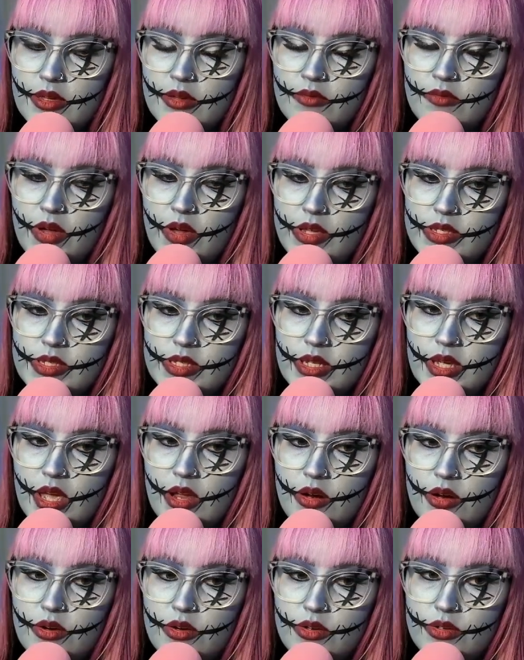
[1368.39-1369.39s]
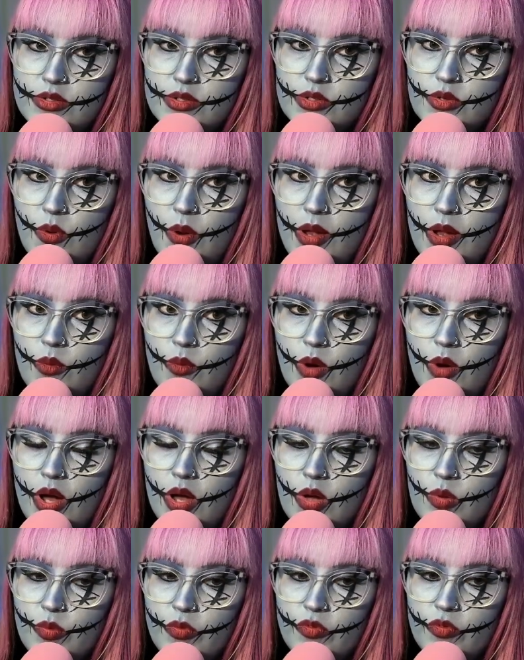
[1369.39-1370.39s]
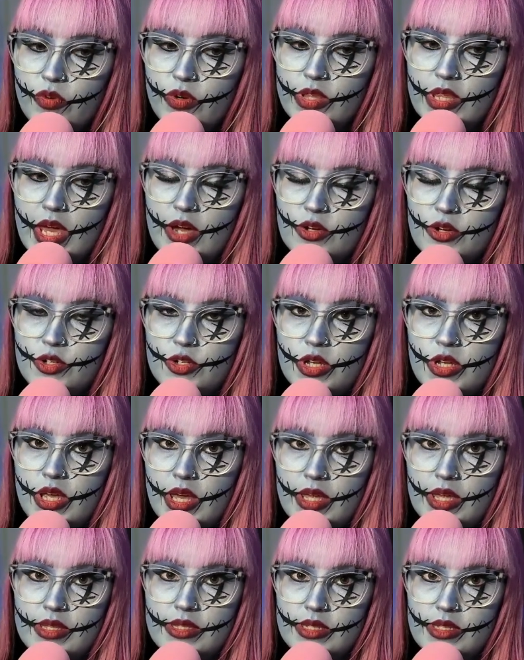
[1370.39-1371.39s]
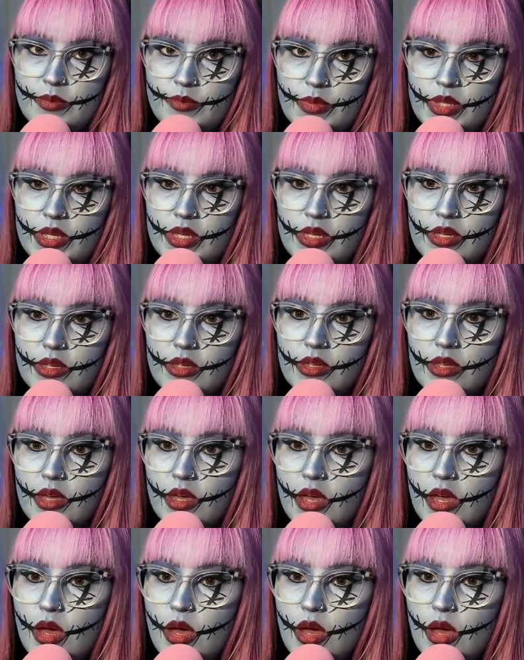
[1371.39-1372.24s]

investigators quite a while before they actually get something.